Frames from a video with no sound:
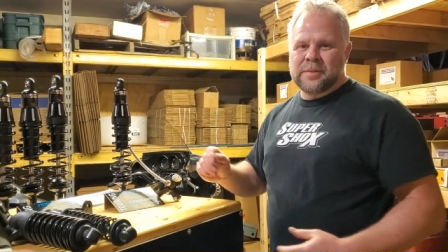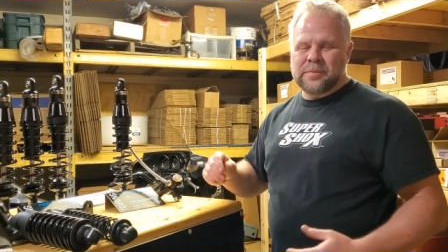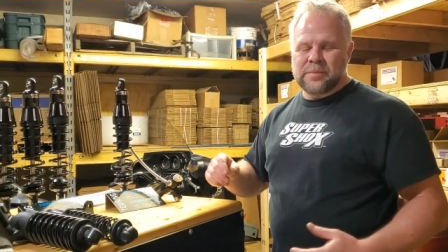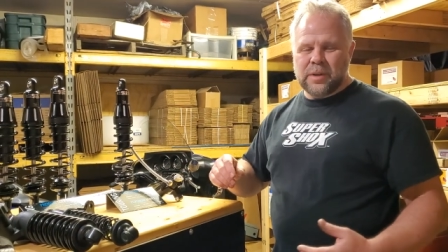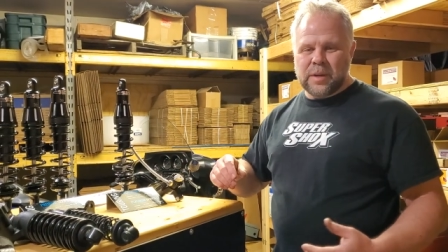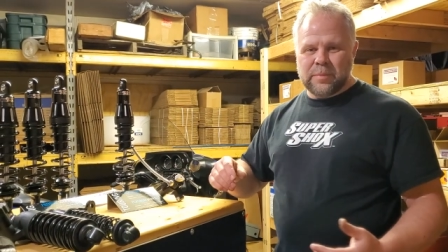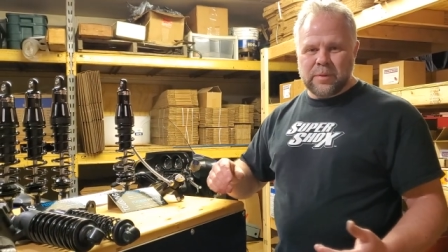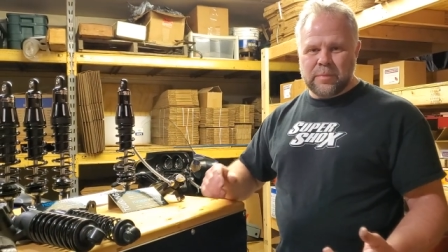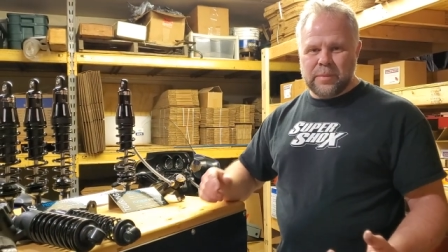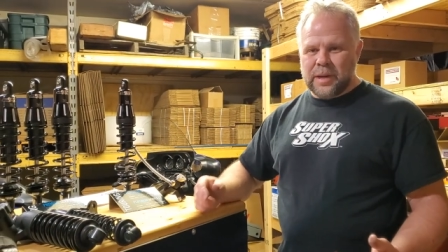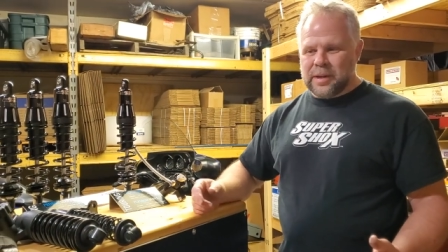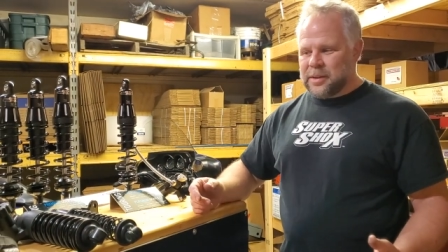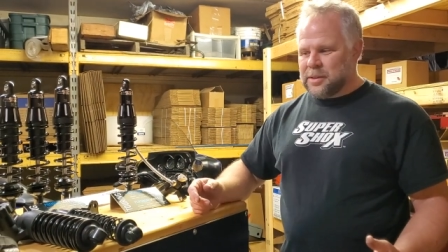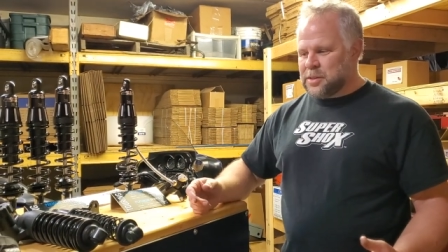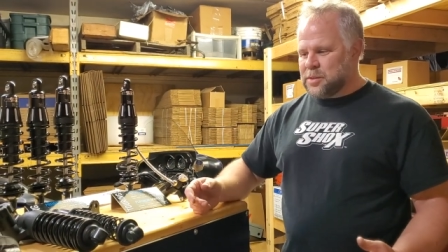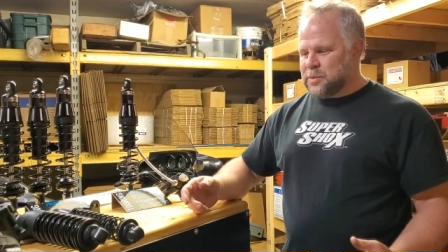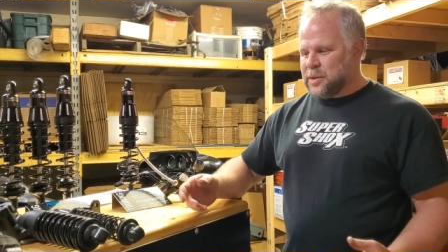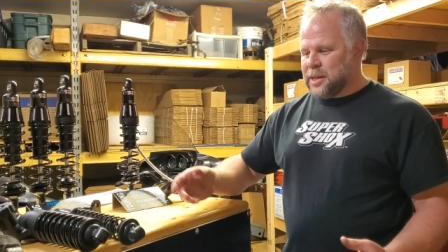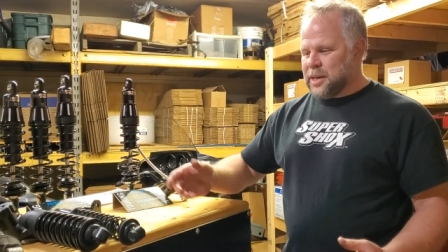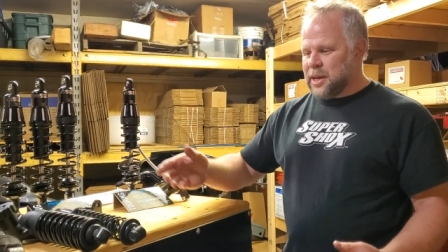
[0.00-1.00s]
Rubber mounted
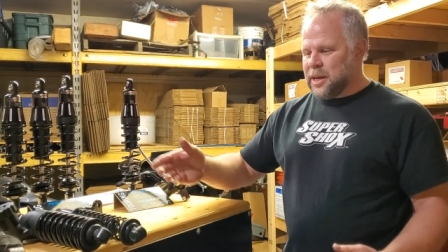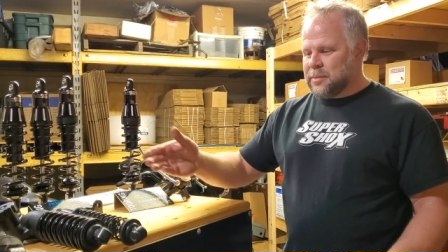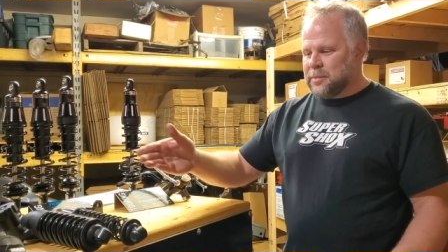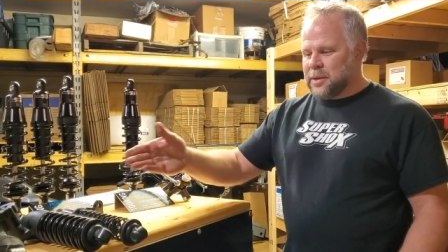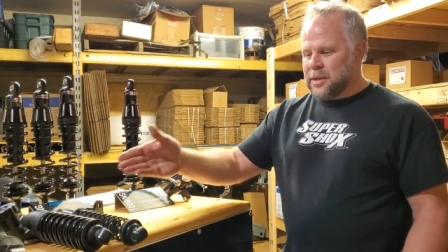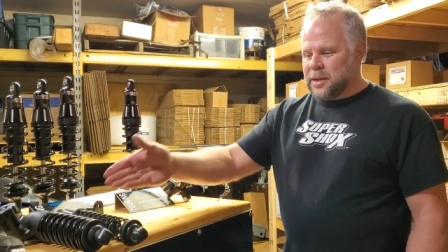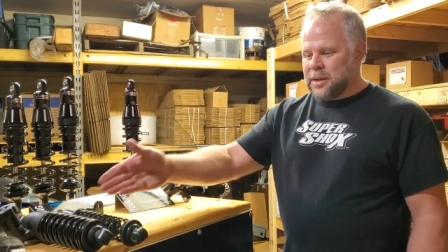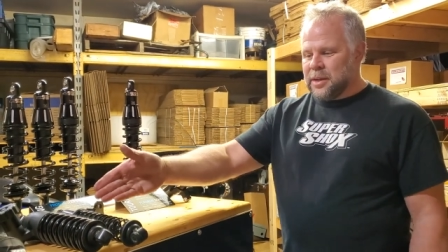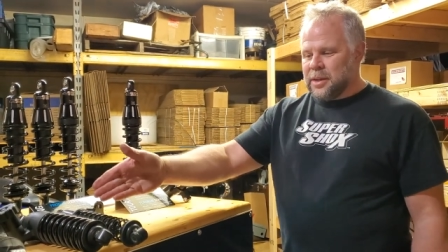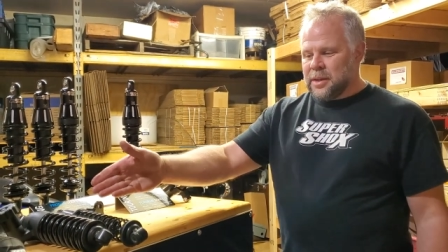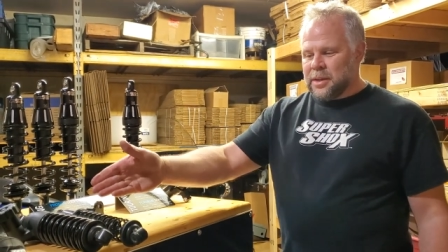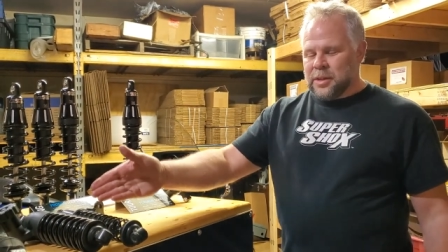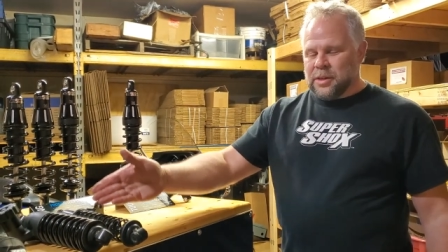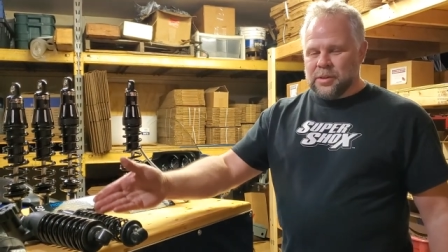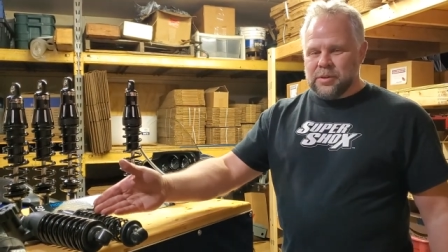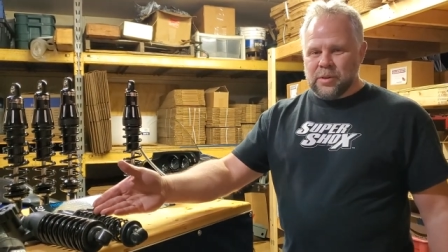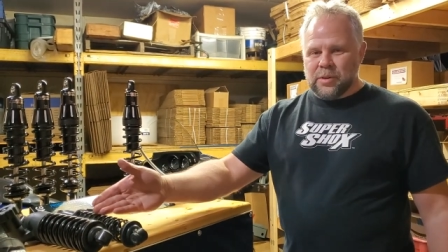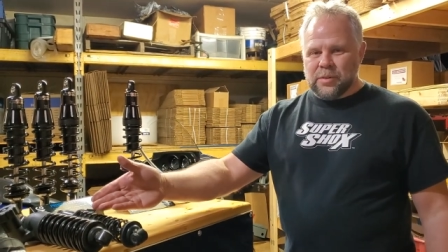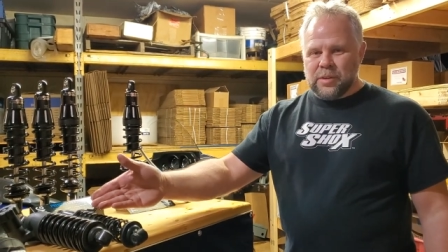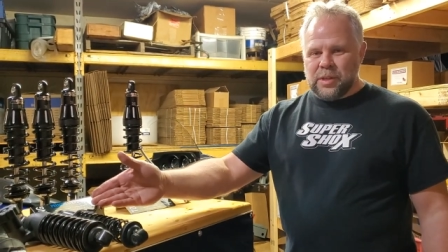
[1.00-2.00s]
swing arm,
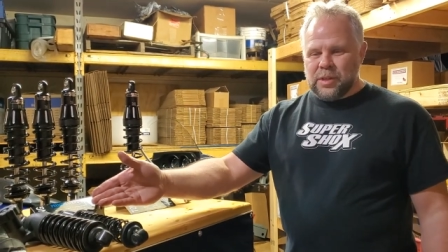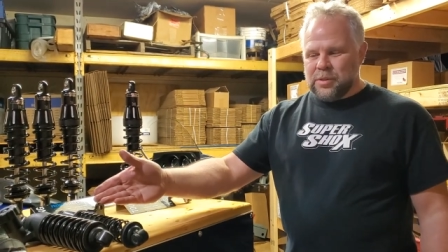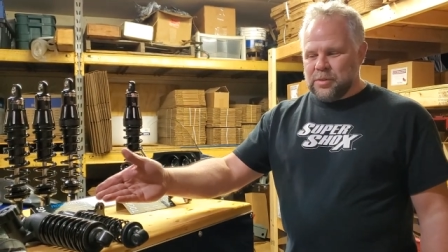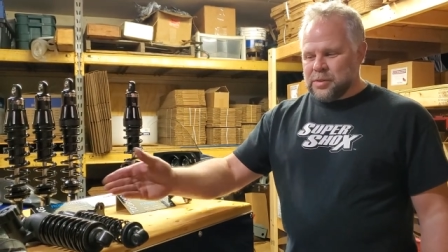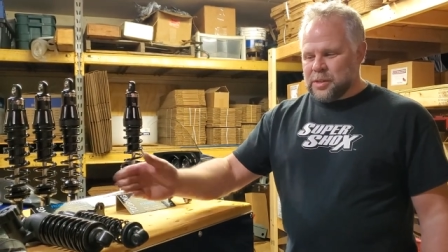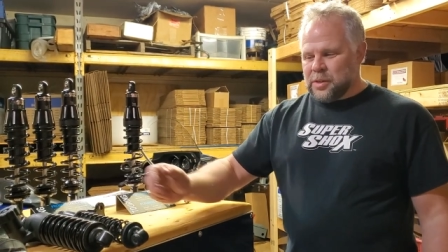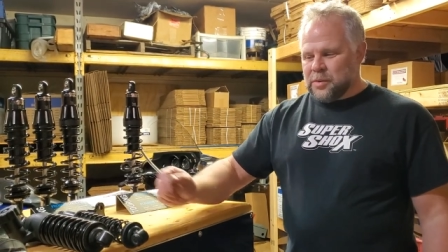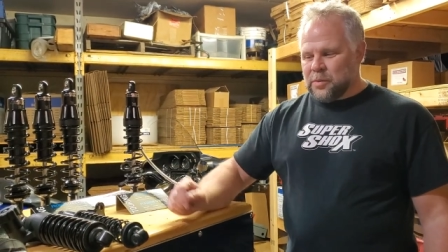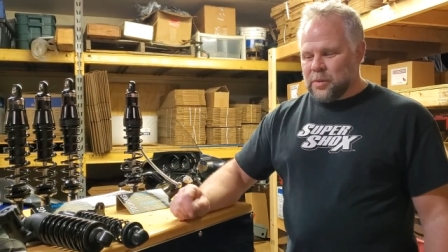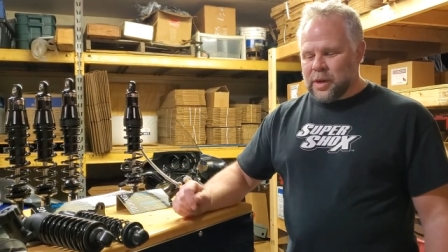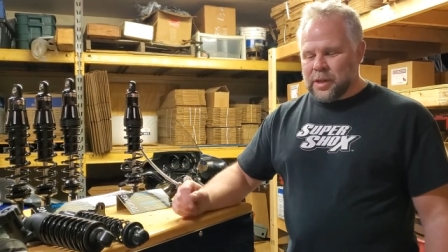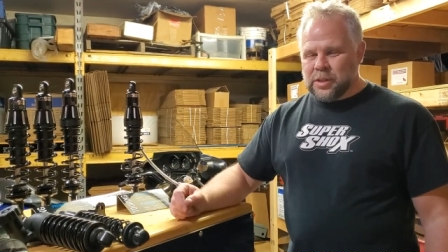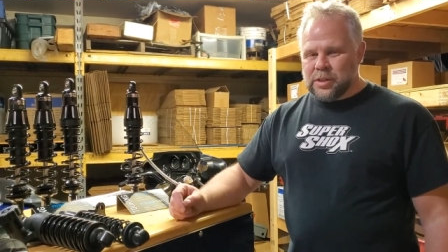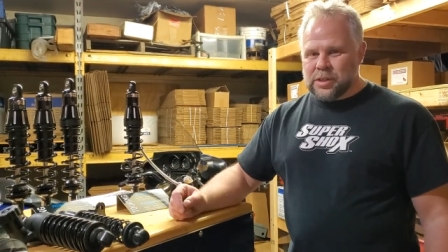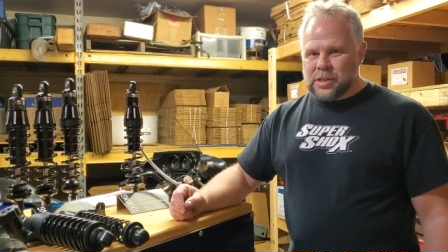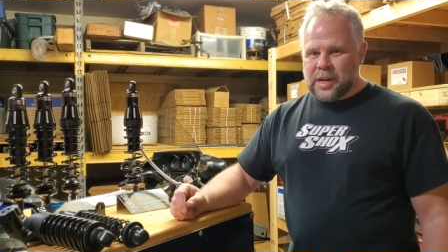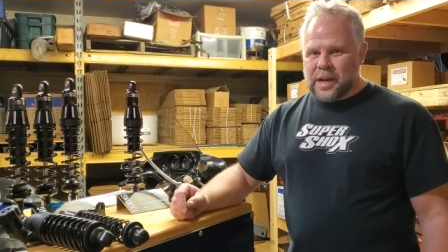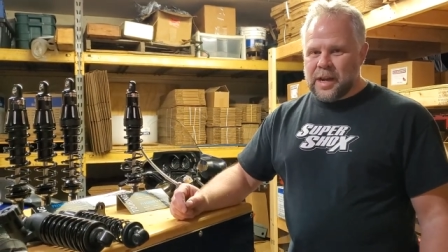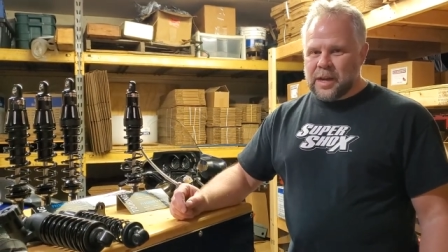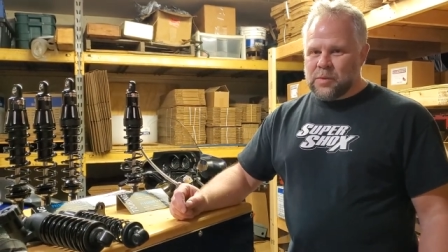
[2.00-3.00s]
you're only using one
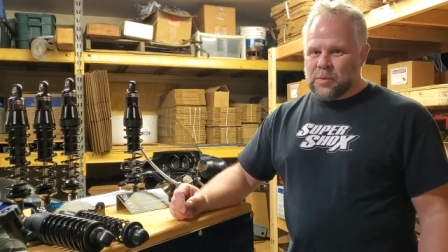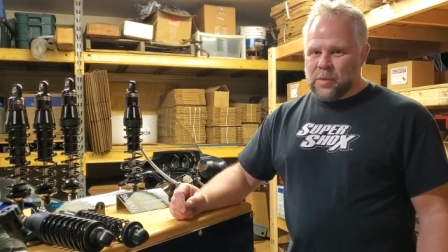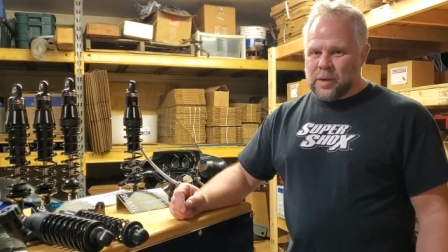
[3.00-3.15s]
shock,